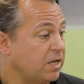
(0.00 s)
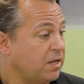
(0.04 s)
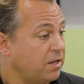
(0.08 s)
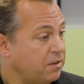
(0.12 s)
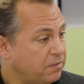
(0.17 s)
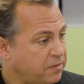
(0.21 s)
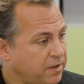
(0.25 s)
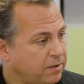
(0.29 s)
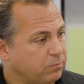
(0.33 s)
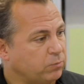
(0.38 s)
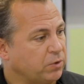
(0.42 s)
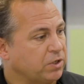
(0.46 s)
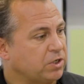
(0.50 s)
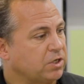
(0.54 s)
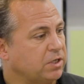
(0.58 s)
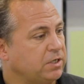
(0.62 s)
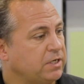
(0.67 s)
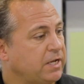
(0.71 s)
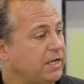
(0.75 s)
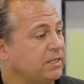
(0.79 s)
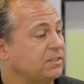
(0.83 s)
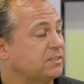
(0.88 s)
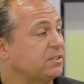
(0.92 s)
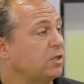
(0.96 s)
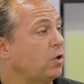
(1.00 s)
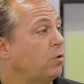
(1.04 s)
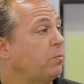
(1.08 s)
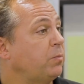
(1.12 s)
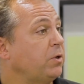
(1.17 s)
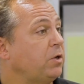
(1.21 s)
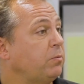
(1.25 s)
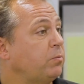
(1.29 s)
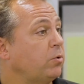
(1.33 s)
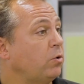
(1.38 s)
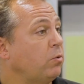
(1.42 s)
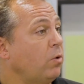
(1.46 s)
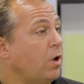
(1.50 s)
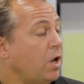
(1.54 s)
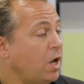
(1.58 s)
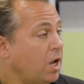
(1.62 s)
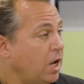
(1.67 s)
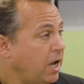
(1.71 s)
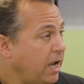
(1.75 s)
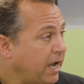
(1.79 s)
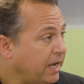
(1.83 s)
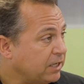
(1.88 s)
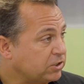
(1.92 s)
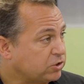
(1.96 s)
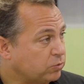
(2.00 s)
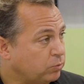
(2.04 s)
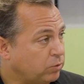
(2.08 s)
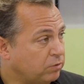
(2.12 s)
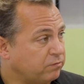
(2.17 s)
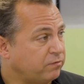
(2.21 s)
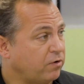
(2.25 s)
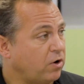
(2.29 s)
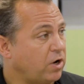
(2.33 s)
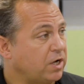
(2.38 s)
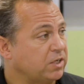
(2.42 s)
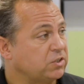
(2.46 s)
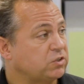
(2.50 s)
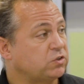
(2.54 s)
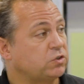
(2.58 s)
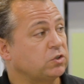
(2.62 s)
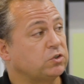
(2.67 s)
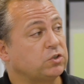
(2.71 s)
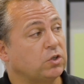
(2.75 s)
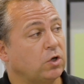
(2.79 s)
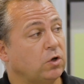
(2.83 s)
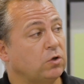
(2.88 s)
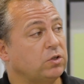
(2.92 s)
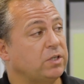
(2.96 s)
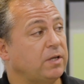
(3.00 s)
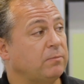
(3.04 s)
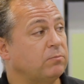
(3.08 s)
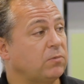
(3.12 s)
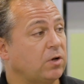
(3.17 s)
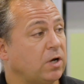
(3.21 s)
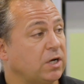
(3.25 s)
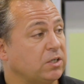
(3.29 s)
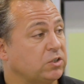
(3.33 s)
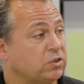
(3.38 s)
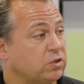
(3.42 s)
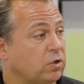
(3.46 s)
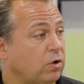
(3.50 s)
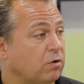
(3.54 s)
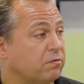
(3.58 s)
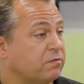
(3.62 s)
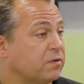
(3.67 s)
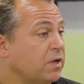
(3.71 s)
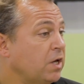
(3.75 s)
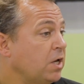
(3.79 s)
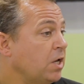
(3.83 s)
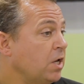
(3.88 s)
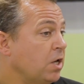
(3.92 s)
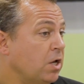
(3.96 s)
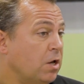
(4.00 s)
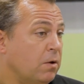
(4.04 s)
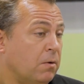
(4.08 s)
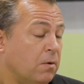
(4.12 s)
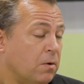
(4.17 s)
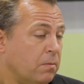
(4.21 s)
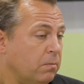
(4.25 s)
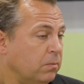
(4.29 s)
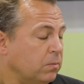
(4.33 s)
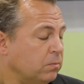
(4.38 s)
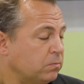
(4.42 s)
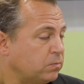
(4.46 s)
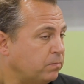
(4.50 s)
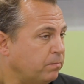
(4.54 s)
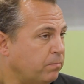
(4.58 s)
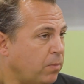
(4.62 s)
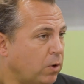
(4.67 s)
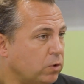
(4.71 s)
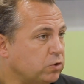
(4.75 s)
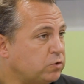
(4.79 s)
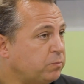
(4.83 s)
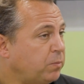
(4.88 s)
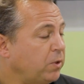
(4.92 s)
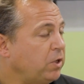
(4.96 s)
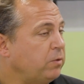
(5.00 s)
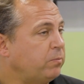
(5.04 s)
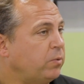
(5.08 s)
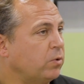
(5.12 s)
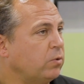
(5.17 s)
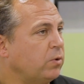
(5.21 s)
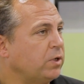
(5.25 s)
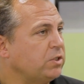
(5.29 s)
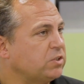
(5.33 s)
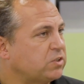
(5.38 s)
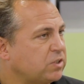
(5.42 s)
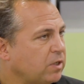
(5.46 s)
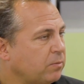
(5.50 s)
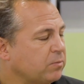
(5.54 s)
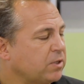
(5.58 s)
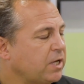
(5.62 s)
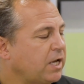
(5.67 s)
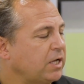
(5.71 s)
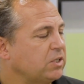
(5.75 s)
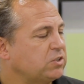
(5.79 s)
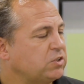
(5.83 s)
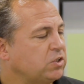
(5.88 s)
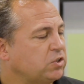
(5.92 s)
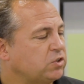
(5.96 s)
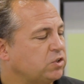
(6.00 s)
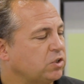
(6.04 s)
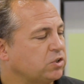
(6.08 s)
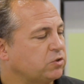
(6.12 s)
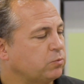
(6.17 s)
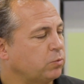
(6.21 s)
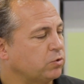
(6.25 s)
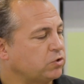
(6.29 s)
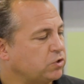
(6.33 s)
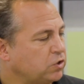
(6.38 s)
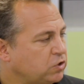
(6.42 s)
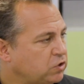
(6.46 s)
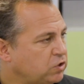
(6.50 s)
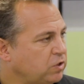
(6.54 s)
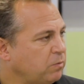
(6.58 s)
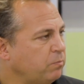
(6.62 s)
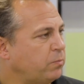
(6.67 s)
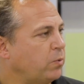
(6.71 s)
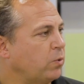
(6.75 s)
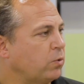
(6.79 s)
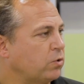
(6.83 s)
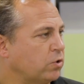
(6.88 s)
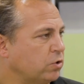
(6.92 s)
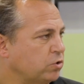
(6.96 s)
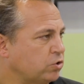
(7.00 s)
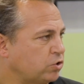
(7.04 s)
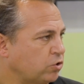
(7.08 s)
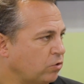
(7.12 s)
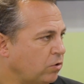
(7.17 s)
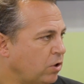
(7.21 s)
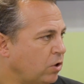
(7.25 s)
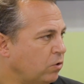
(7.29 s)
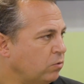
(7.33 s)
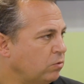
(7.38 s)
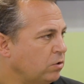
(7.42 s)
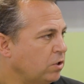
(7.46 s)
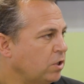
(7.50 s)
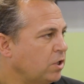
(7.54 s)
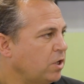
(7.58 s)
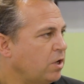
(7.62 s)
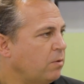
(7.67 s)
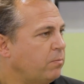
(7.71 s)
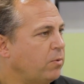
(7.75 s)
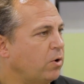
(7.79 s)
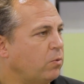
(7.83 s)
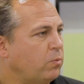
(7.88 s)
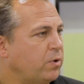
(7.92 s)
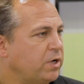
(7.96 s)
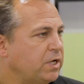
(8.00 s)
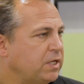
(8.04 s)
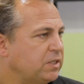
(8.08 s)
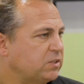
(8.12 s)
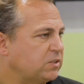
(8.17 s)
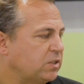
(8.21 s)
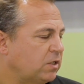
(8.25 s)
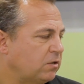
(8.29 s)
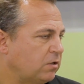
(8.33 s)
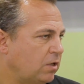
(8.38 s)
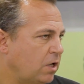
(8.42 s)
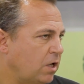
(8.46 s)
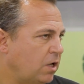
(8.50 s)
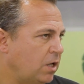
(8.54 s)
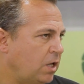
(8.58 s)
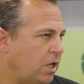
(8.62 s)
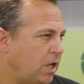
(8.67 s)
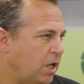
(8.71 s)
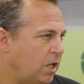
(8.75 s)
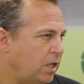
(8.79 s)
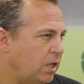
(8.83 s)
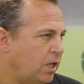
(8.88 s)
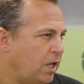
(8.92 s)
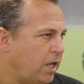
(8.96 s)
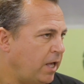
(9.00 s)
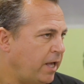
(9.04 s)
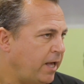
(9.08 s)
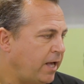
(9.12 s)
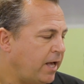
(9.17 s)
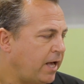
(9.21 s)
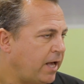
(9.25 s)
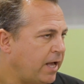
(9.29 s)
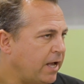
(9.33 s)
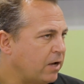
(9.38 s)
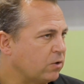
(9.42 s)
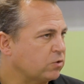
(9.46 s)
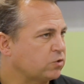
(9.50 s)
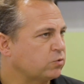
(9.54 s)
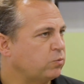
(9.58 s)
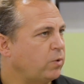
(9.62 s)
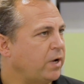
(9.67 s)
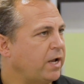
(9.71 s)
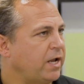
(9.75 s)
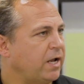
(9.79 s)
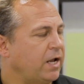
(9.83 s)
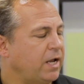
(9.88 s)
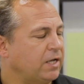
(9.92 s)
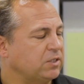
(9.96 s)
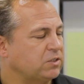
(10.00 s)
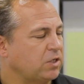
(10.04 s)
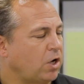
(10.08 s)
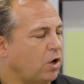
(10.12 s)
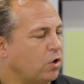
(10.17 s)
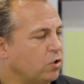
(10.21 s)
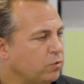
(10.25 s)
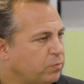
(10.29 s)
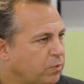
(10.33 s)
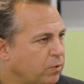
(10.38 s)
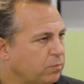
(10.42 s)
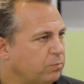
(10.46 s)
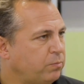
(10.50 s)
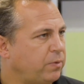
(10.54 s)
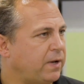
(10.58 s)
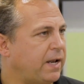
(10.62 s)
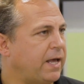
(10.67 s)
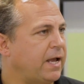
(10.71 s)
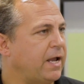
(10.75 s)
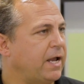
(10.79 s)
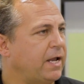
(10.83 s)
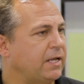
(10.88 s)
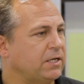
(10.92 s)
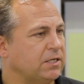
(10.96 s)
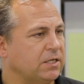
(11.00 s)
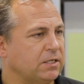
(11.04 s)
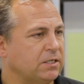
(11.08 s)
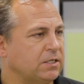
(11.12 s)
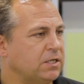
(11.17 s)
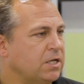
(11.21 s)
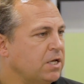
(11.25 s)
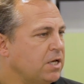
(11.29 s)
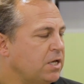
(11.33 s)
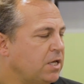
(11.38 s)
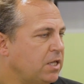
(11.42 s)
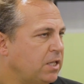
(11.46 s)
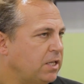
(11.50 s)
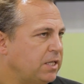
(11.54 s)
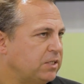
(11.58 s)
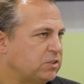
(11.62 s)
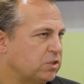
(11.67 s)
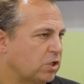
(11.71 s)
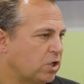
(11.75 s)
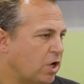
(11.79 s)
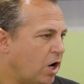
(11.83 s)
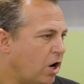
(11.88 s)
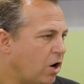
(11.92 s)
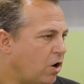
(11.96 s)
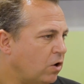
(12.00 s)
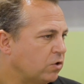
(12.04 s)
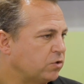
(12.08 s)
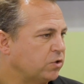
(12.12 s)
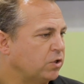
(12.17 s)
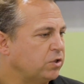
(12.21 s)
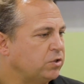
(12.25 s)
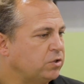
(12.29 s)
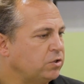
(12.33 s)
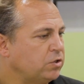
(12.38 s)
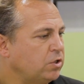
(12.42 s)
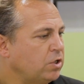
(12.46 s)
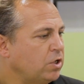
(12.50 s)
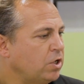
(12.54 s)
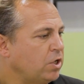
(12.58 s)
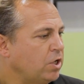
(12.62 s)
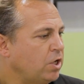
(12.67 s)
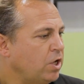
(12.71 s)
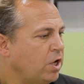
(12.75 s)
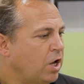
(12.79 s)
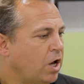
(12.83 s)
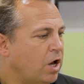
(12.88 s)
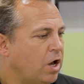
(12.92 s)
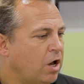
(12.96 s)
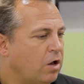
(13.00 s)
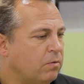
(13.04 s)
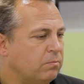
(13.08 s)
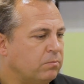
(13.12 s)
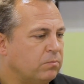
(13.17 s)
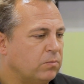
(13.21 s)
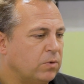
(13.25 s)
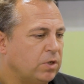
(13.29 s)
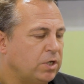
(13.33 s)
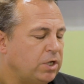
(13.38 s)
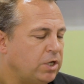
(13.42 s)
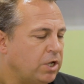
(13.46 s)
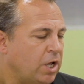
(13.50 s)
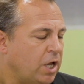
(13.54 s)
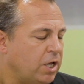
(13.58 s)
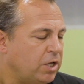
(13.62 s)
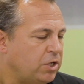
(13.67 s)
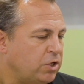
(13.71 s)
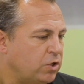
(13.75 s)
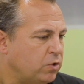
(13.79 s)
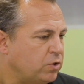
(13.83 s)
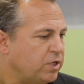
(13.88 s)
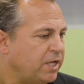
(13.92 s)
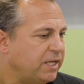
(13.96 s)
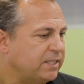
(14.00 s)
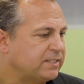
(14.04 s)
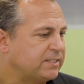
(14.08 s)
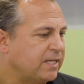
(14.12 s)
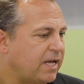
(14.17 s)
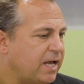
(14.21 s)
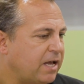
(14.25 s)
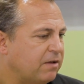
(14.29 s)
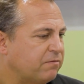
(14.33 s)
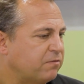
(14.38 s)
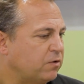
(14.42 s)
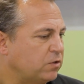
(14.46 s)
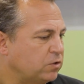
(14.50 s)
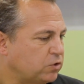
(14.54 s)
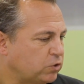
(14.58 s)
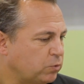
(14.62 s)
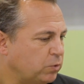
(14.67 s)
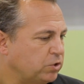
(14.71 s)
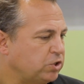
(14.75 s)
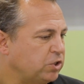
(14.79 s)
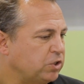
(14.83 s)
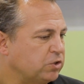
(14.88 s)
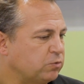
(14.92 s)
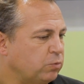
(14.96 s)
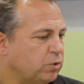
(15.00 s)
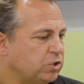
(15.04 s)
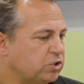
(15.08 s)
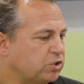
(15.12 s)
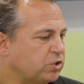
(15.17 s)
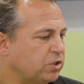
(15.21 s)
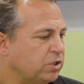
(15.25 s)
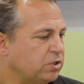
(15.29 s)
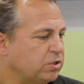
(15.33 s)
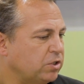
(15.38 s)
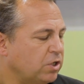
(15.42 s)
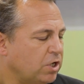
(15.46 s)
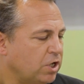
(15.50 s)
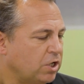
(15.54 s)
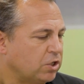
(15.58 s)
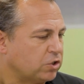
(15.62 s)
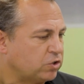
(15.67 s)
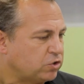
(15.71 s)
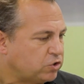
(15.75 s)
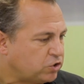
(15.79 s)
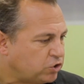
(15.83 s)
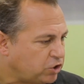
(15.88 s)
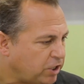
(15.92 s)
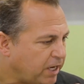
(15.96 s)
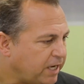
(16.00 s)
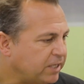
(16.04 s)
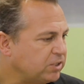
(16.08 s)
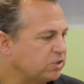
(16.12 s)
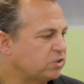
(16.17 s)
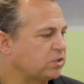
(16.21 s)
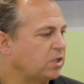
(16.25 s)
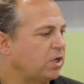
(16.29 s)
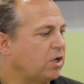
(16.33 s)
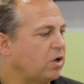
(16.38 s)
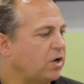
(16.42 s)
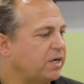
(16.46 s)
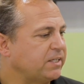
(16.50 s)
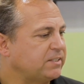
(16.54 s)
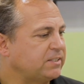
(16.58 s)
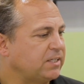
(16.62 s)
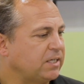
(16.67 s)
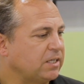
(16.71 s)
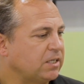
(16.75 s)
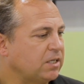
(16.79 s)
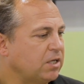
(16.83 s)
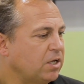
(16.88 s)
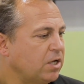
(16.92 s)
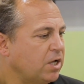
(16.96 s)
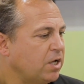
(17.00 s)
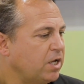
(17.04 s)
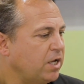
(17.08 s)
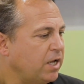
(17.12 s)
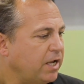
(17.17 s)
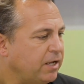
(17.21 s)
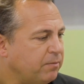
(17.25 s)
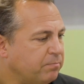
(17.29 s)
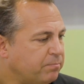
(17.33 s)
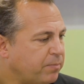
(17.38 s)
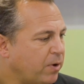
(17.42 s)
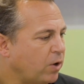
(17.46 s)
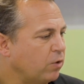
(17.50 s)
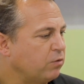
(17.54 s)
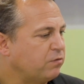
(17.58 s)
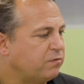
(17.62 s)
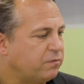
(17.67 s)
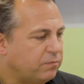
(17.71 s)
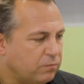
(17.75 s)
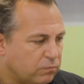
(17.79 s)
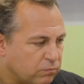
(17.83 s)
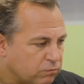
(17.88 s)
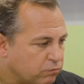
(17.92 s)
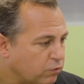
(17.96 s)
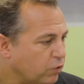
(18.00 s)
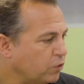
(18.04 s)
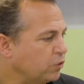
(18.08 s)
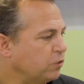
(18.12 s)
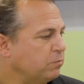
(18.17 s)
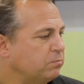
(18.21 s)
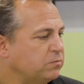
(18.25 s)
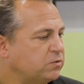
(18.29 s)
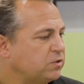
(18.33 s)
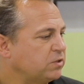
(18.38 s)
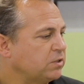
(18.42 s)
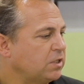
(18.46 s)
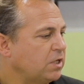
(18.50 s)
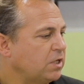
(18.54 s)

yes. then we can then tell people how to advise to turn them lights off most people in some cases just want a simple control sure. but when it's a, a, a, house where it's open plan and there's a garden um, you, you need to have switches which can change the lighting in both rooms